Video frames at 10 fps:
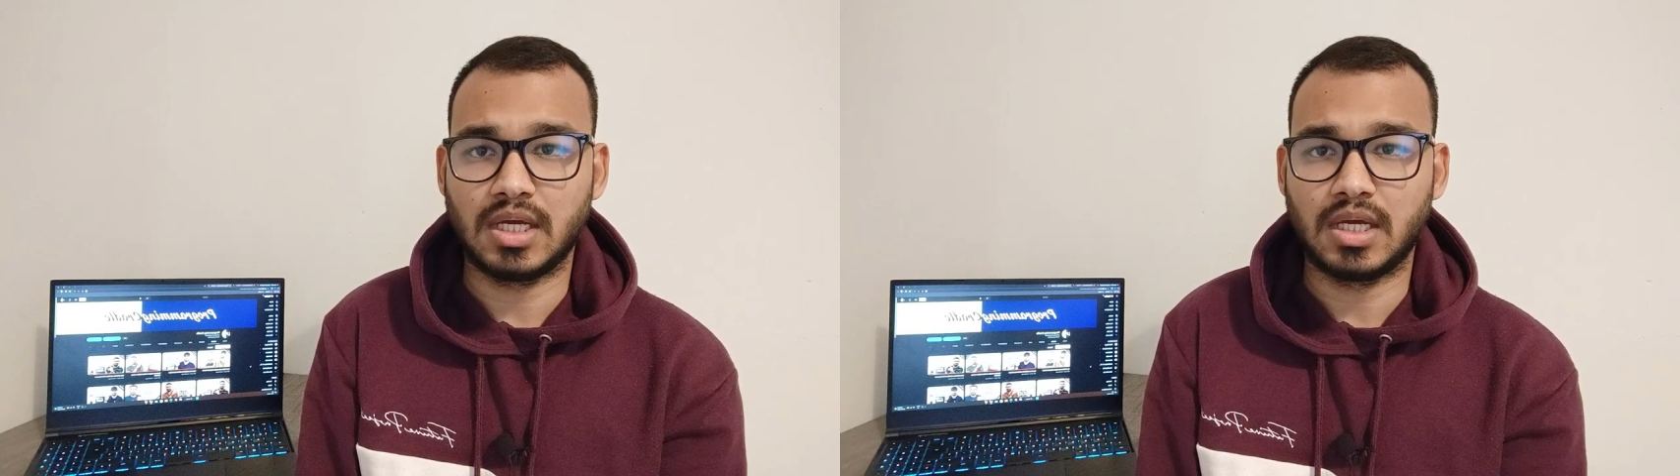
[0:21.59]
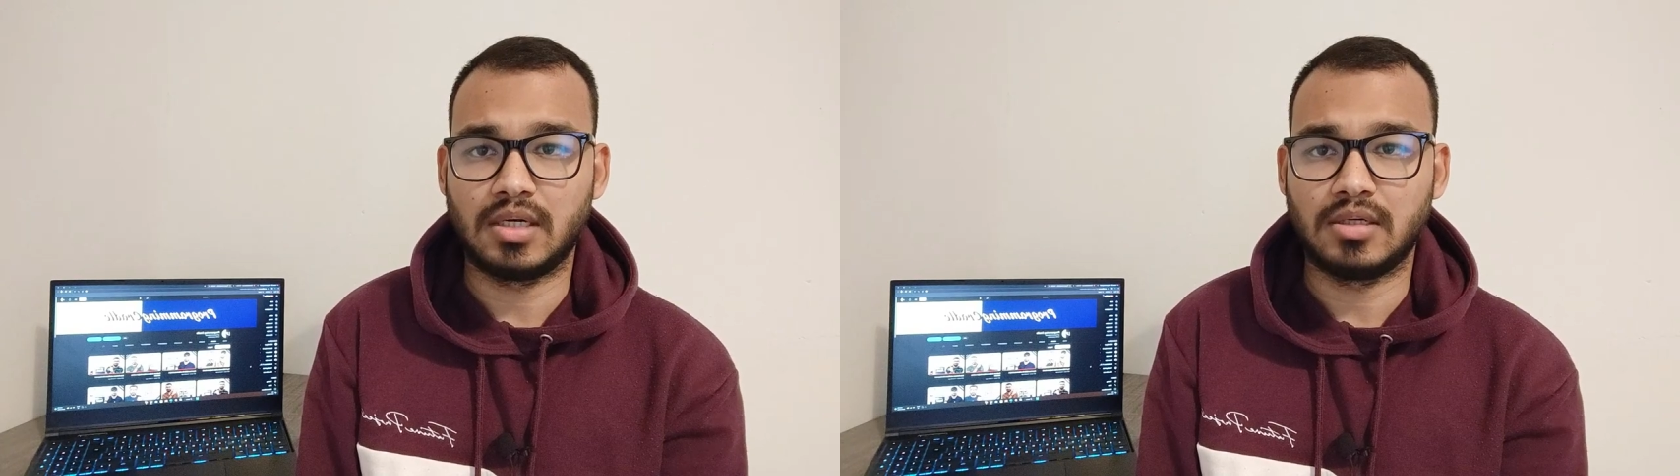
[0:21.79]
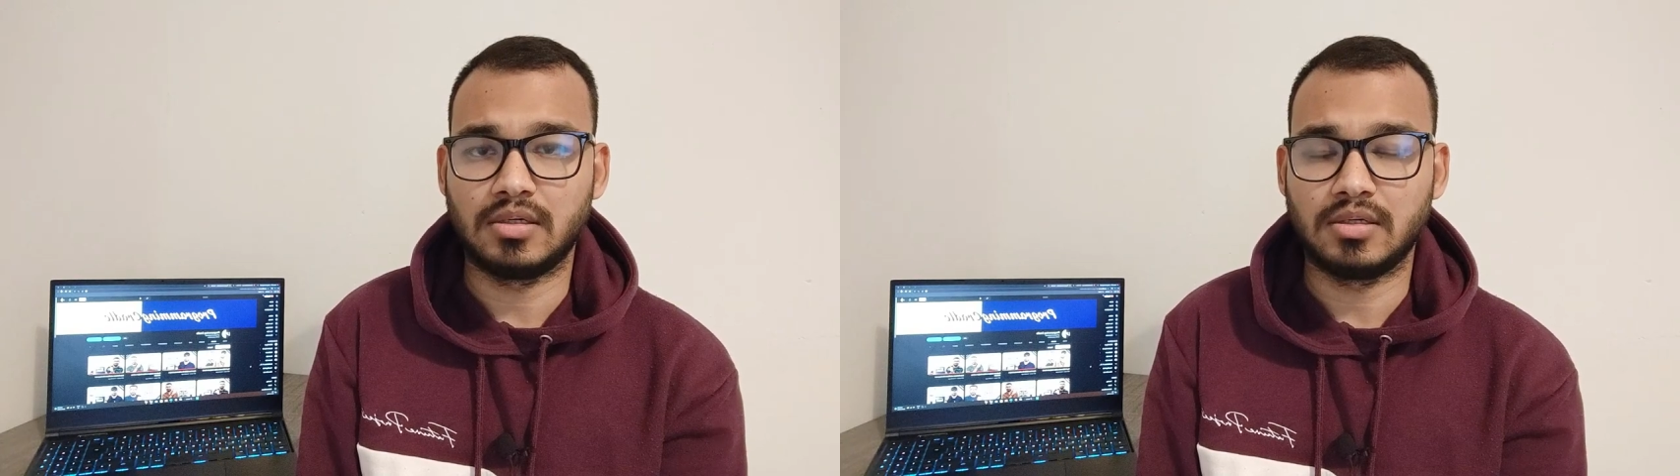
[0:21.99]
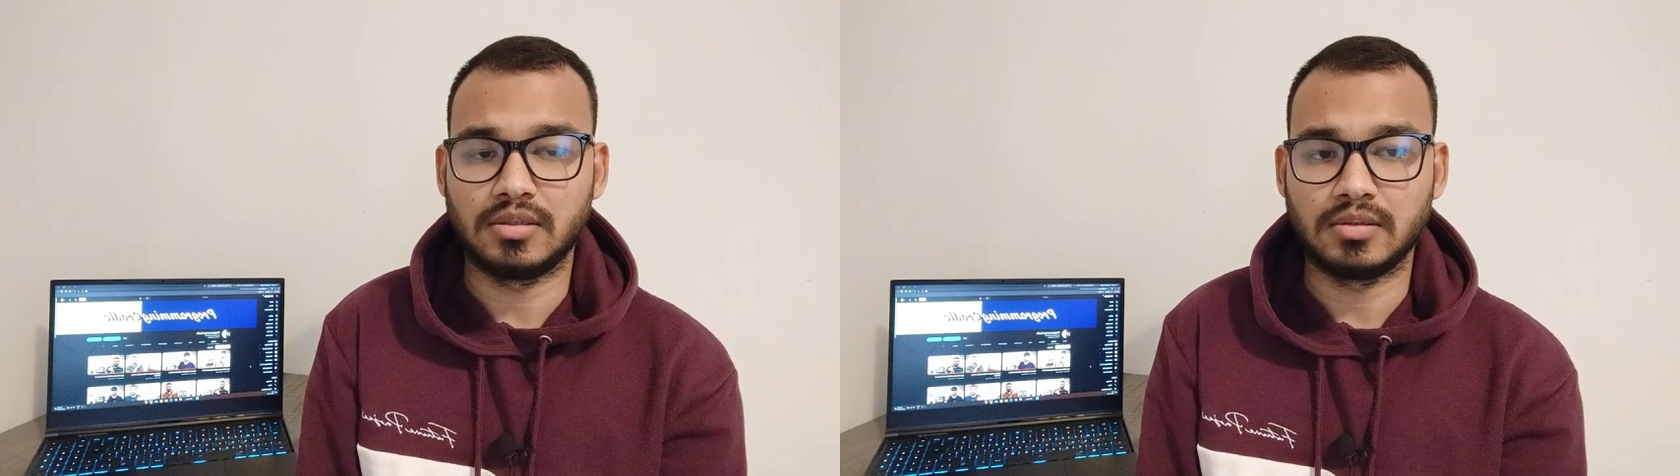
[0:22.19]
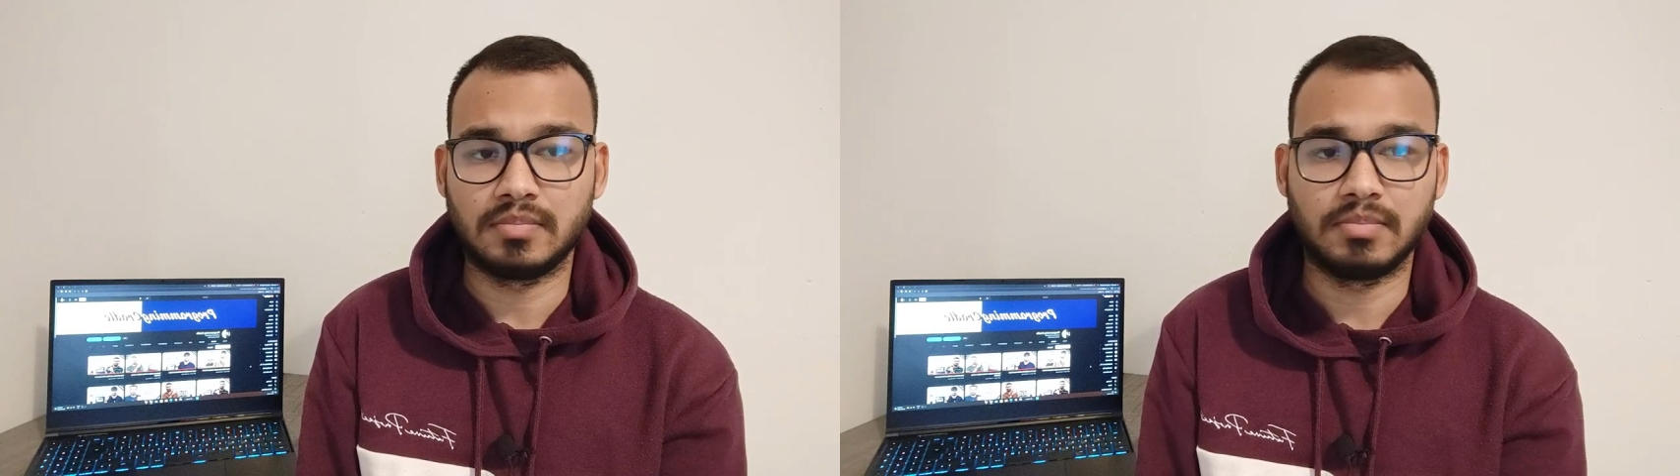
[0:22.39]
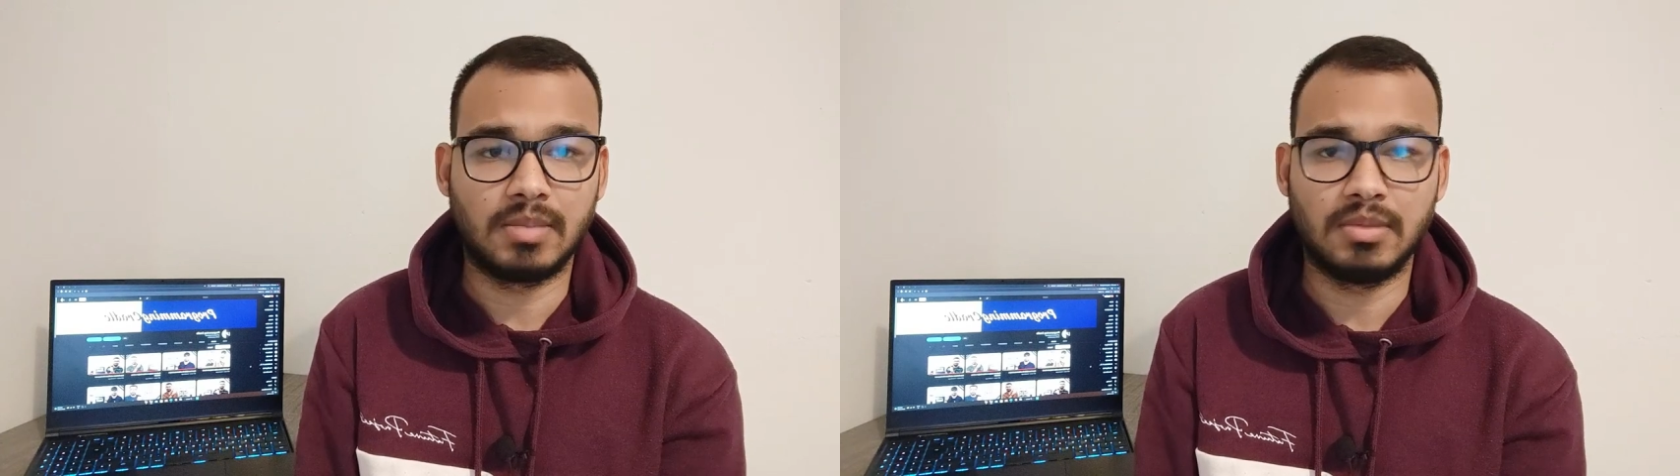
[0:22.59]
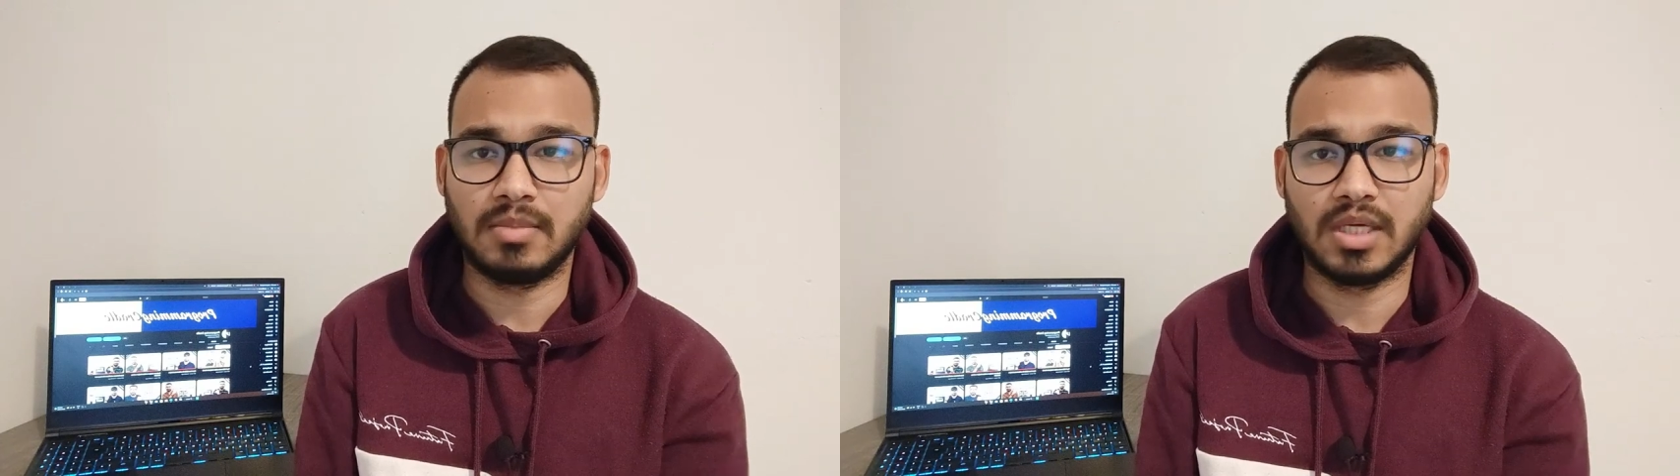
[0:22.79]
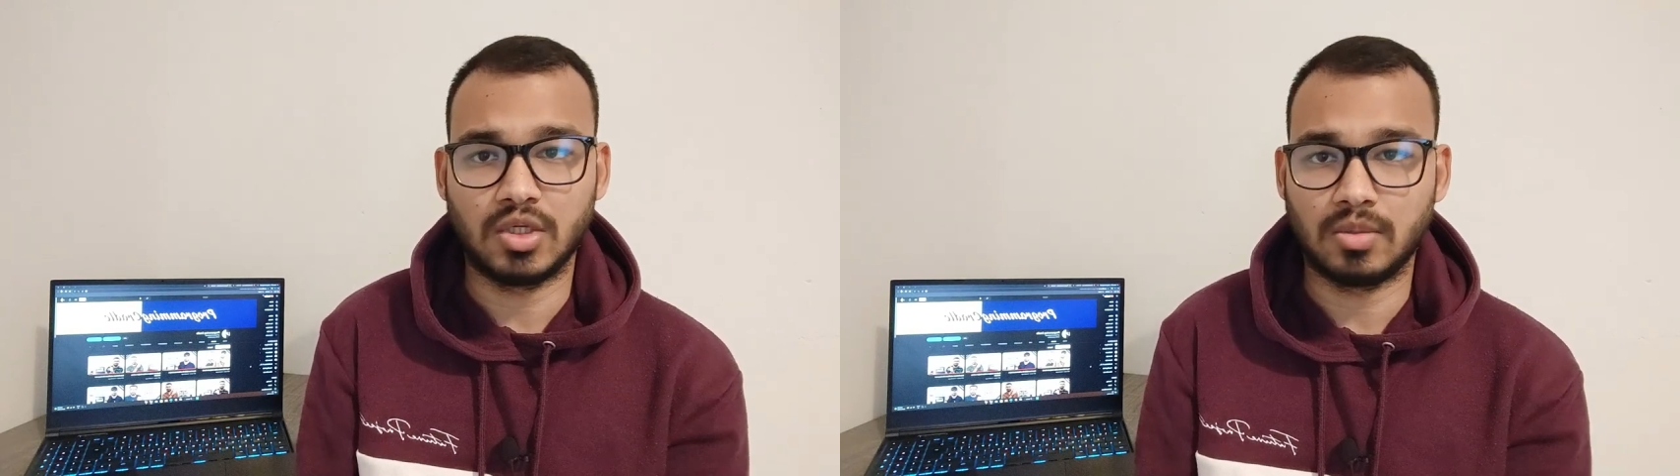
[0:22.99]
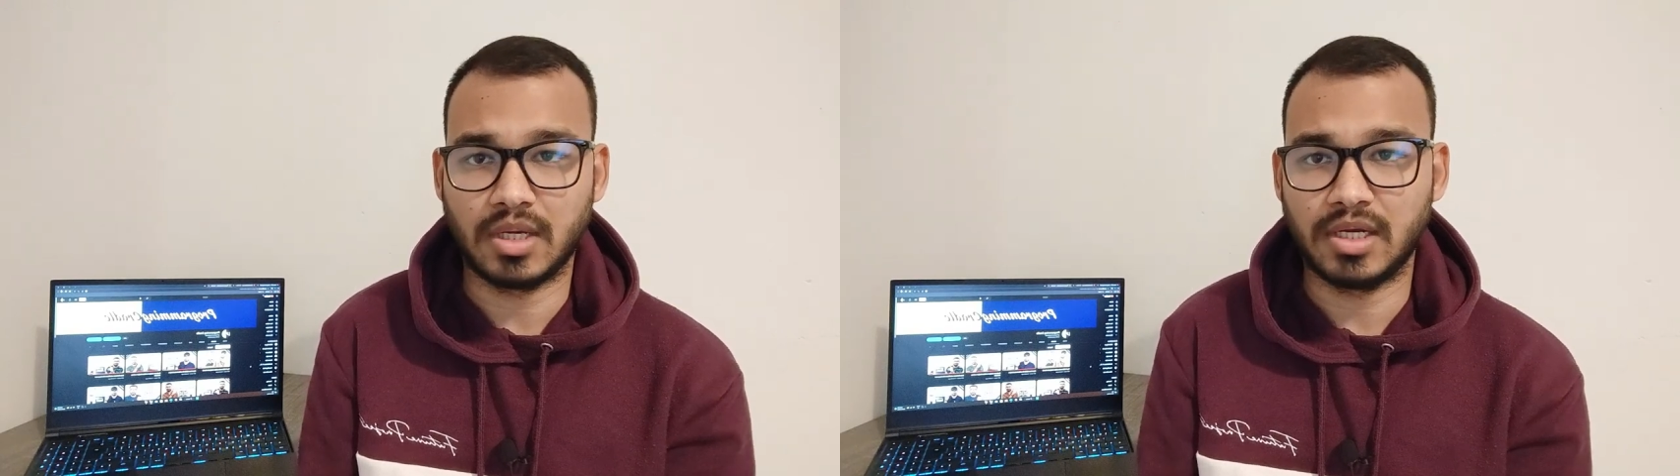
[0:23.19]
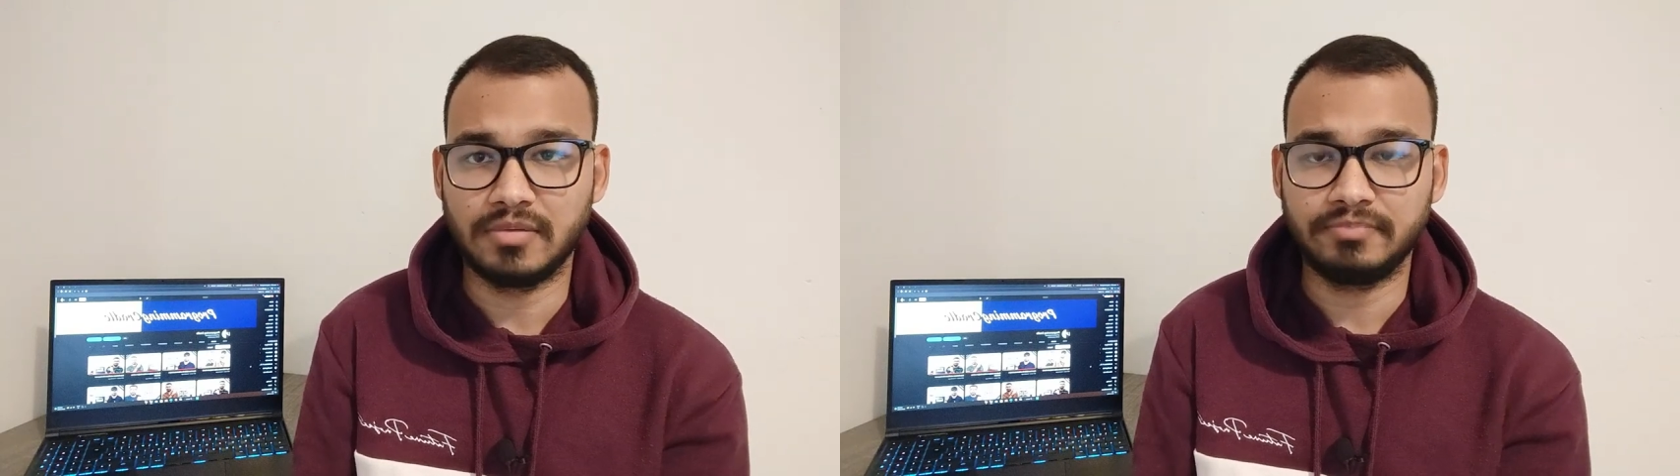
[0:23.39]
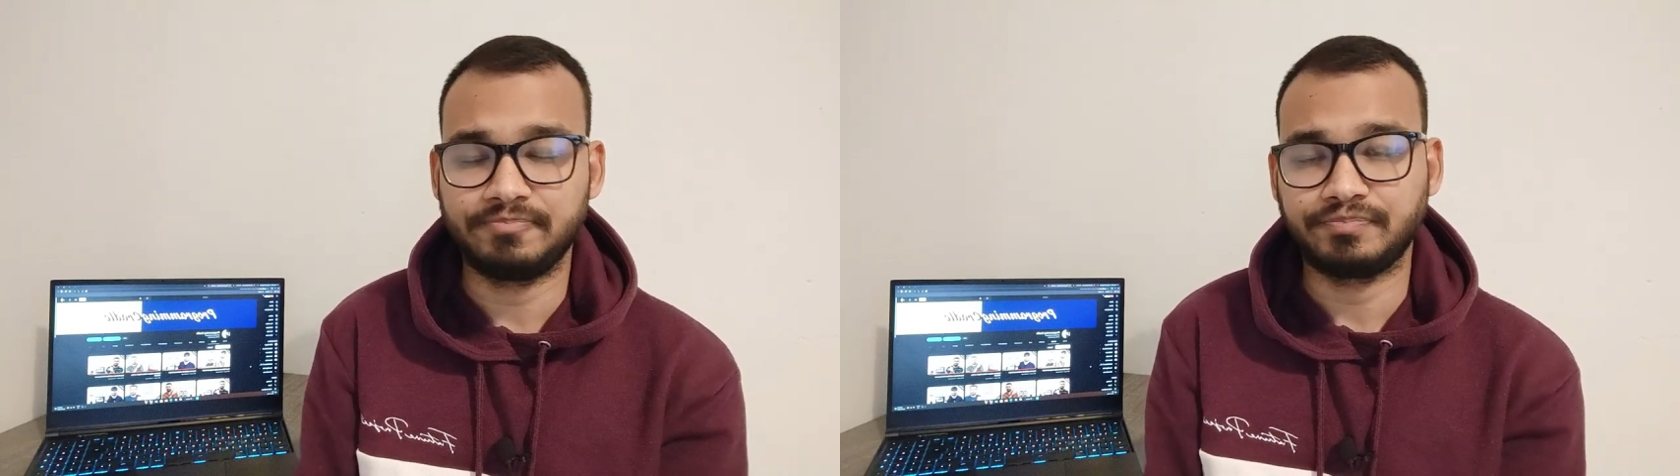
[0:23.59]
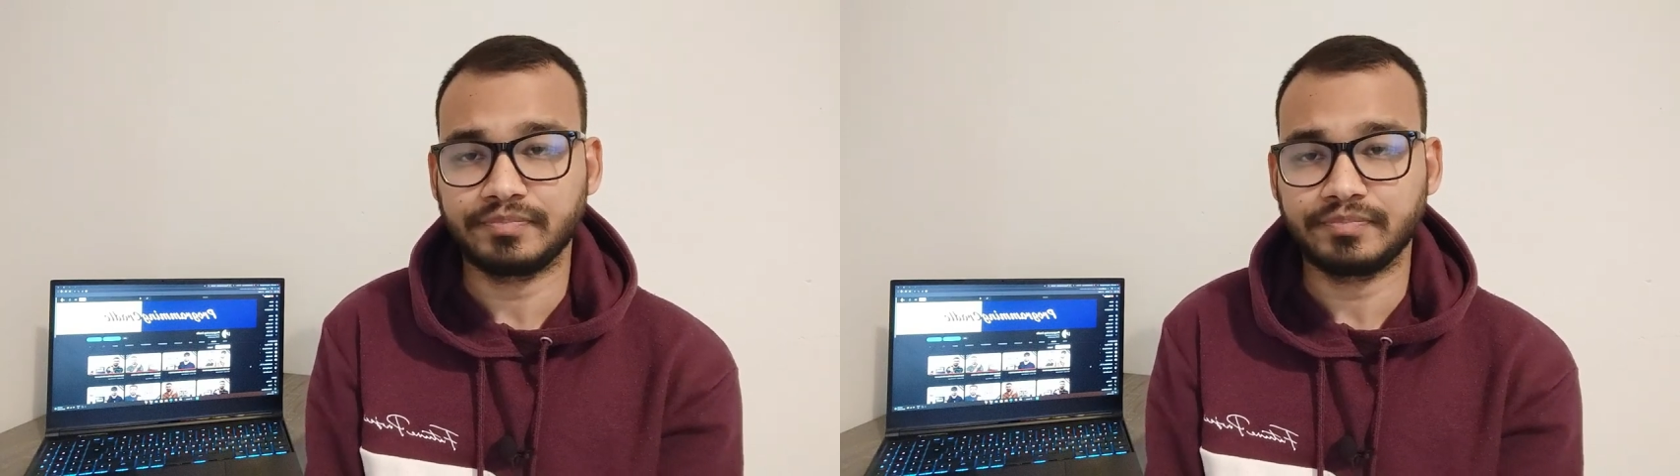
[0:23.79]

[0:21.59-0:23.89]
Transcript: and maybe make your mind